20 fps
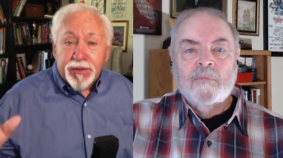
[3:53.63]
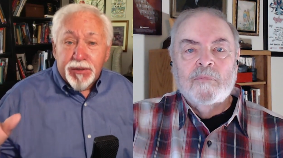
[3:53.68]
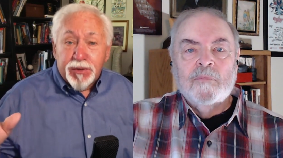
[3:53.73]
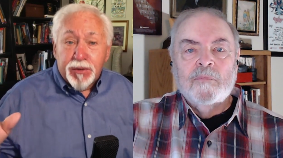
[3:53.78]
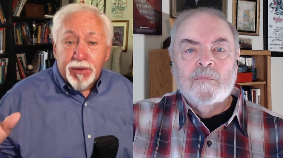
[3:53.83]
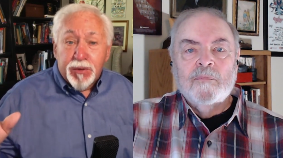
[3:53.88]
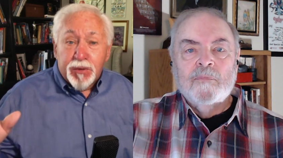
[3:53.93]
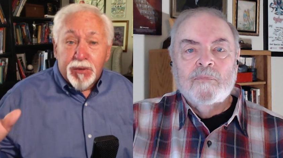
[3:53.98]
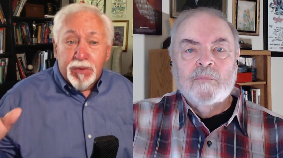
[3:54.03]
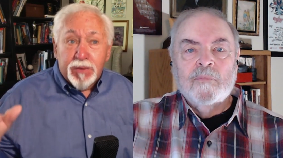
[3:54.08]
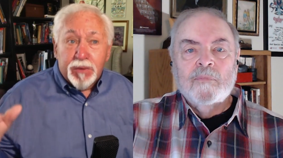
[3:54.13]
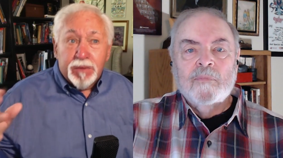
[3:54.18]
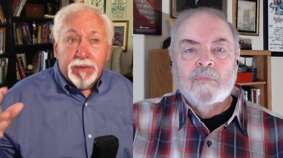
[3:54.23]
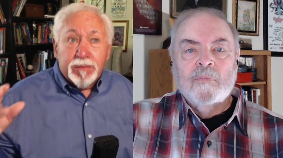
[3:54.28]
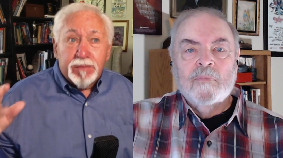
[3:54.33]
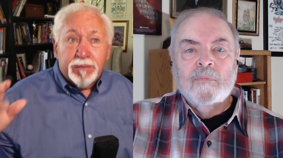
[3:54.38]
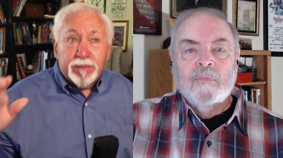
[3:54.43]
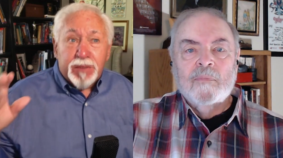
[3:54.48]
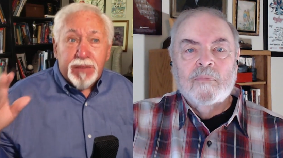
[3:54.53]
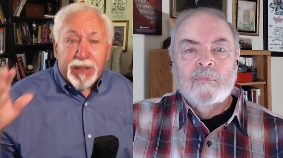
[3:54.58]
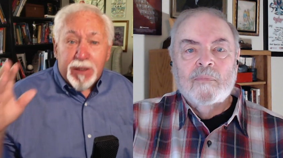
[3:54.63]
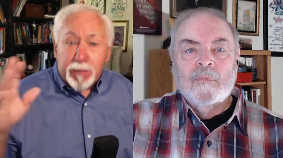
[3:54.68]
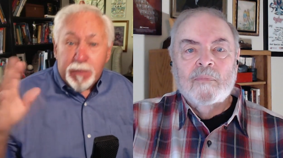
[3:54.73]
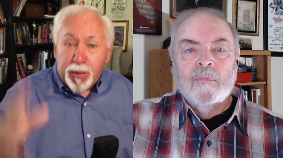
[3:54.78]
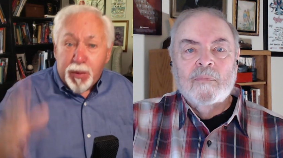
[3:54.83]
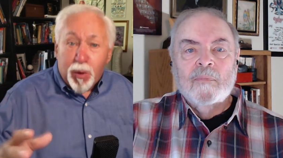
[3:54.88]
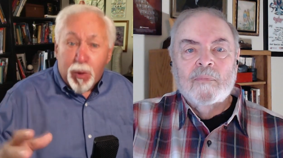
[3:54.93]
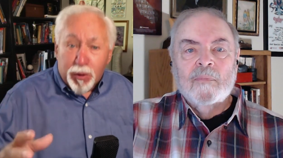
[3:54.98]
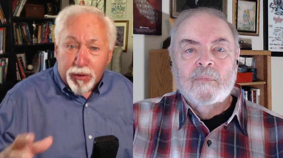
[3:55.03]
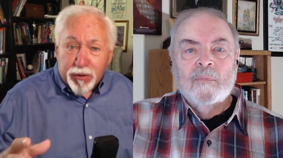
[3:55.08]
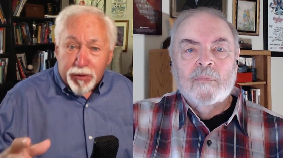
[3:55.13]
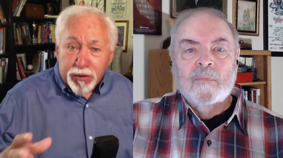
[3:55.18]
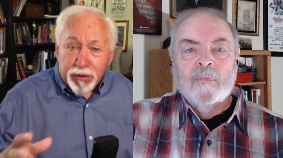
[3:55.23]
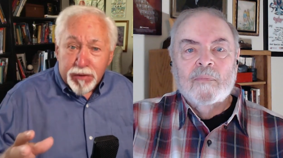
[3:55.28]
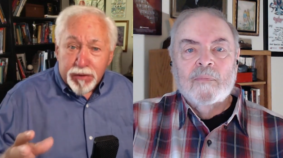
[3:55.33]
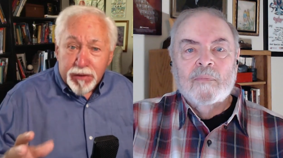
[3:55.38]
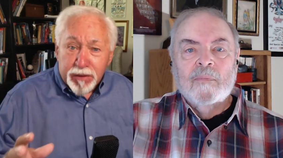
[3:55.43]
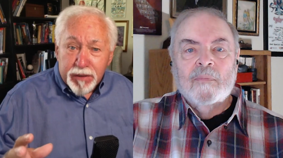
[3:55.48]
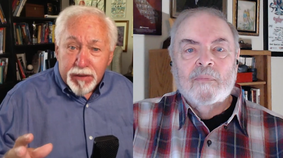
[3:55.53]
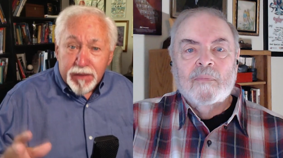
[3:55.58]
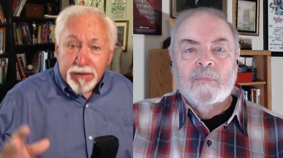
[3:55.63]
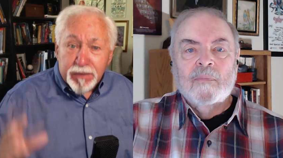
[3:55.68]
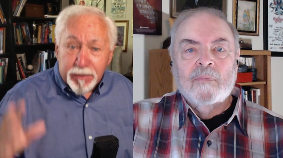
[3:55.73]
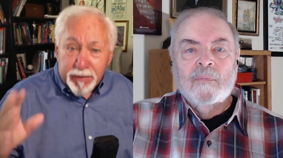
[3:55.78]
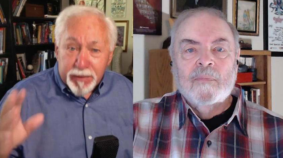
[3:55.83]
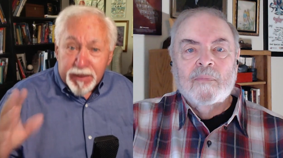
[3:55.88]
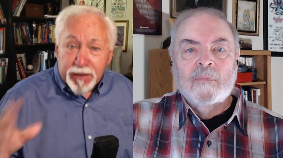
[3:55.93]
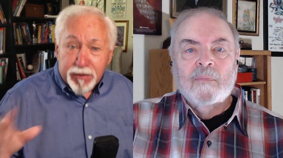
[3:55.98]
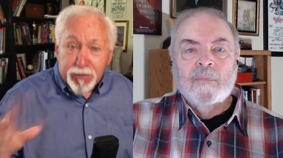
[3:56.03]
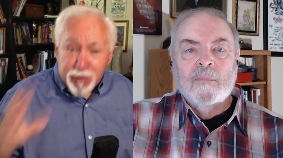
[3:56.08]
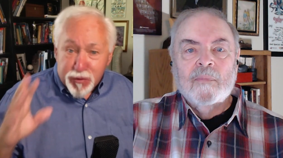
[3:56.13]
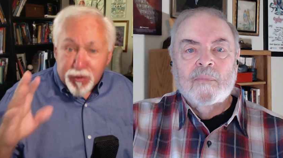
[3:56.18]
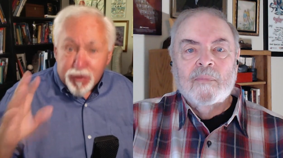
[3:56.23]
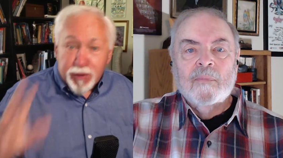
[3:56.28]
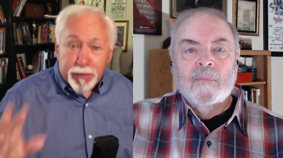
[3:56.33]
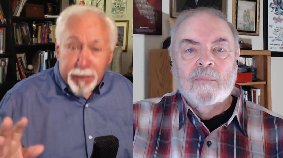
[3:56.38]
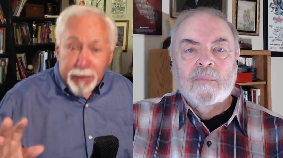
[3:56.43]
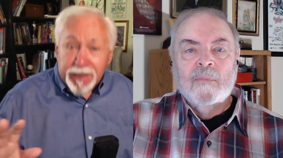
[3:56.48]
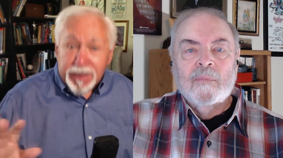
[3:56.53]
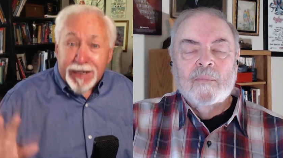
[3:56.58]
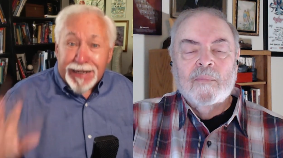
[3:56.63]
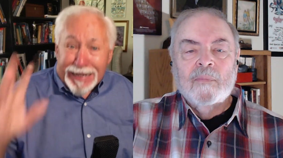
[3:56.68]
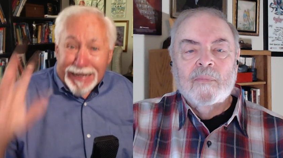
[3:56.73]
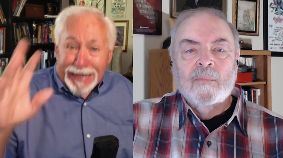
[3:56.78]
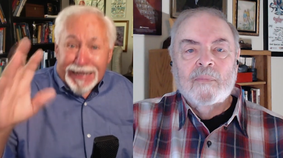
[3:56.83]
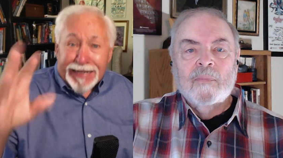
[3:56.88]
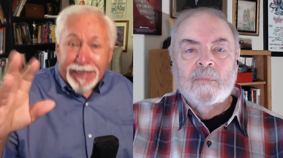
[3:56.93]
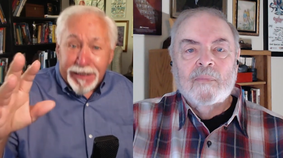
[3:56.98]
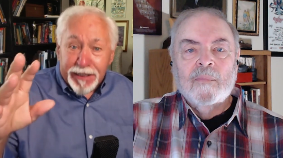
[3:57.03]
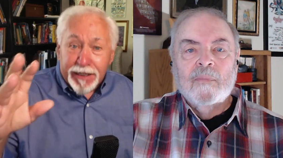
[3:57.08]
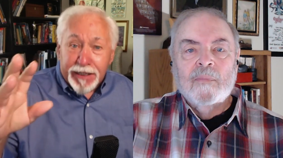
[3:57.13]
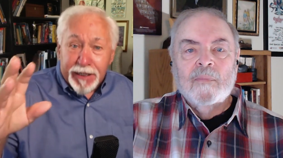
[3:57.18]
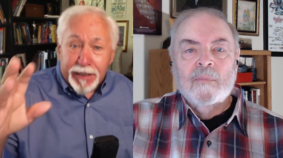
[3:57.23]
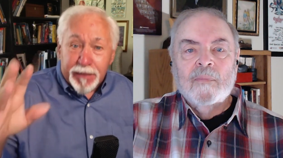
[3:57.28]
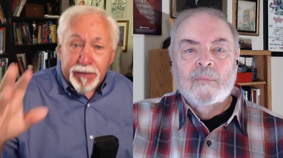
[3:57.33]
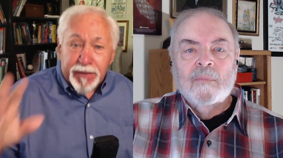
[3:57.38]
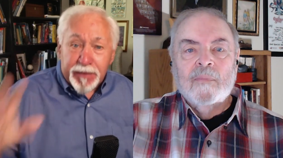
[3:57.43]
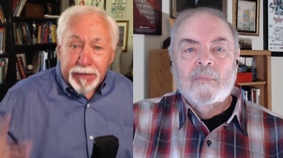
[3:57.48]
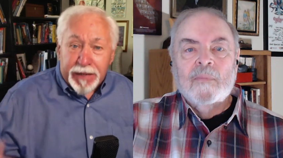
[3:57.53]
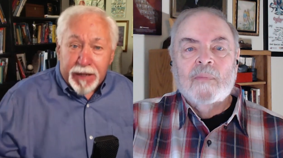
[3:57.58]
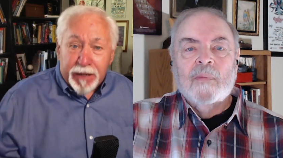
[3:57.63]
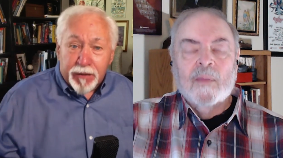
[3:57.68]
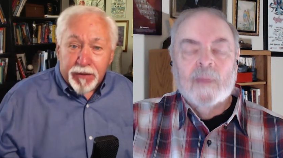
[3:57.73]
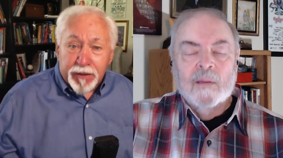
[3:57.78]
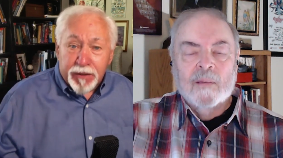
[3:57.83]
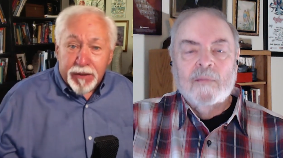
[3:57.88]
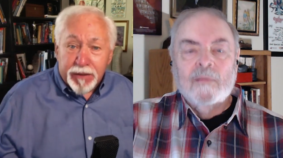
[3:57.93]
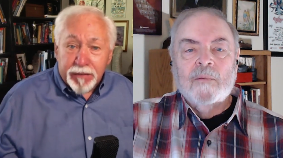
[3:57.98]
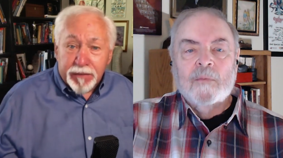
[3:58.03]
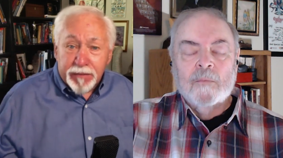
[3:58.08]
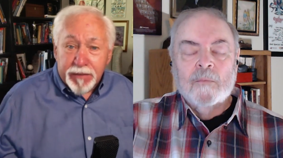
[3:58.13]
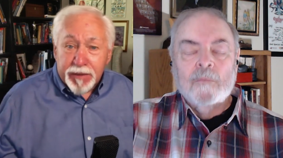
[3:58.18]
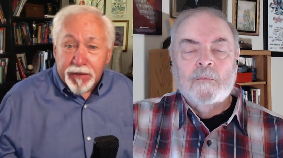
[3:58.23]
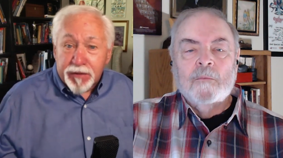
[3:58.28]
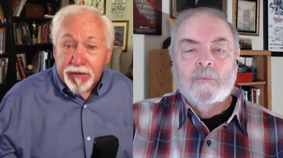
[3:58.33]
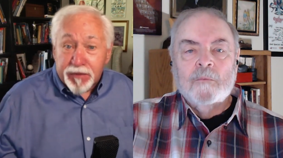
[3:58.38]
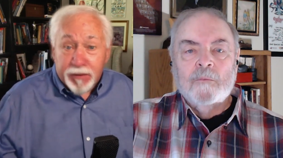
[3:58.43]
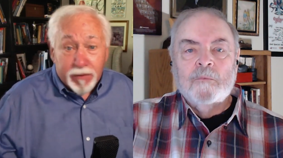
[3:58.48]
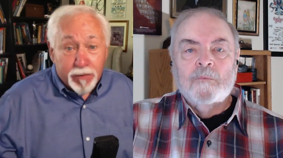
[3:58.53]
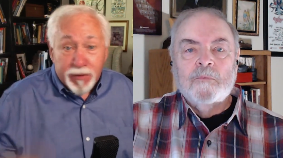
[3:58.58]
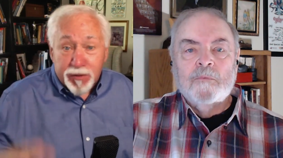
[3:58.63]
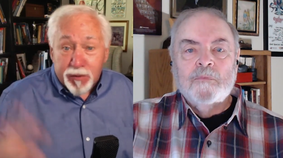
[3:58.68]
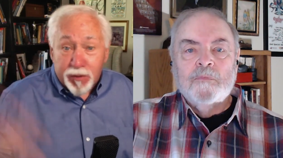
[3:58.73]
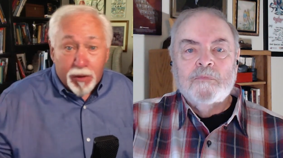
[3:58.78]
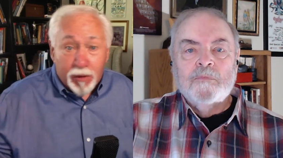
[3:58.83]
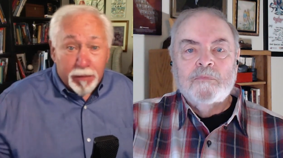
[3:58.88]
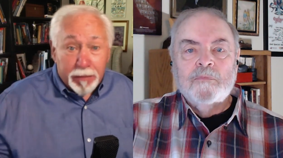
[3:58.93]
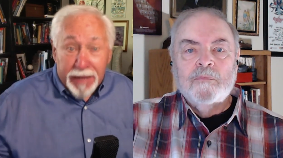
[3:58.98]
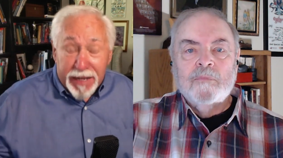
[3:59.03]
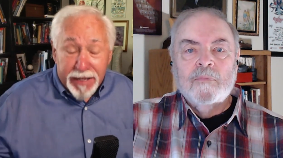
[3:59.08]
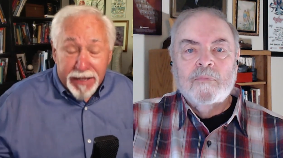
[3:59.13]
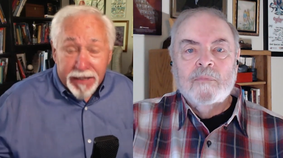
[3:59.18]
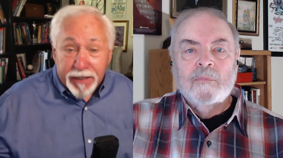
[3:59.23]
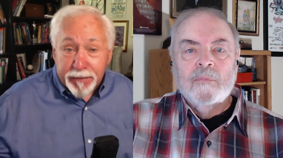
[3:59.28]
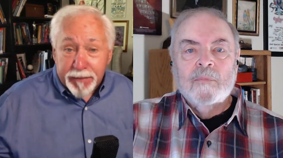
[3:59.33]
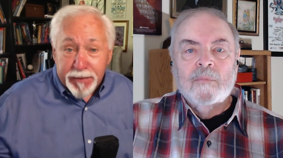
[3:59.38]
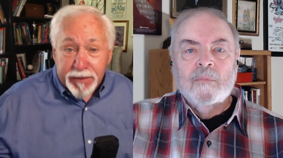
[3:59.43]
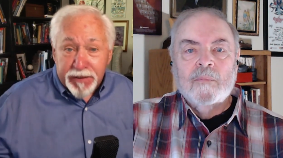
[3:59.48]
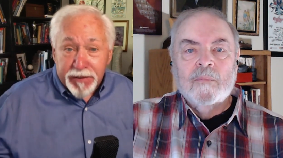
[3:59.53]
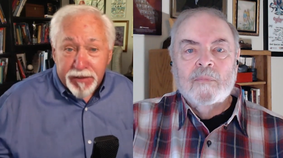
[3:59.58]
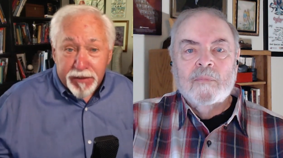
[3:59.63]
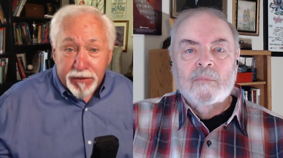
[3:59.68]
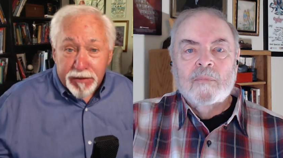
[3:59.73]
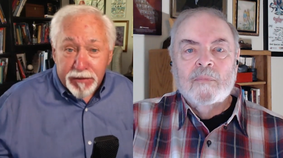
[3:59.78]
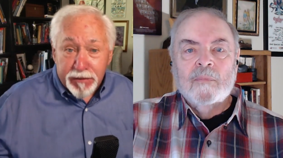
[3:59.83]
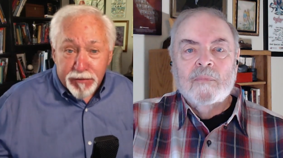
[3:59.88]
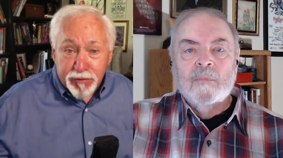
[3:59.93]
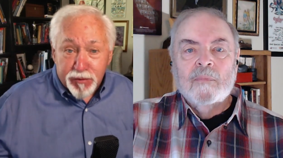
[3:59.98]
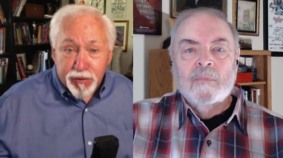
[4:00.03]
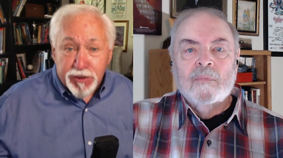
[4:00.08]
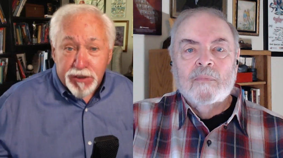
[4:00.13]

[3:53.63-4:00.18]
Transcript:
Speaker 1: to be a porter, to be a Sherpa guide up the mountain, because it was all men up until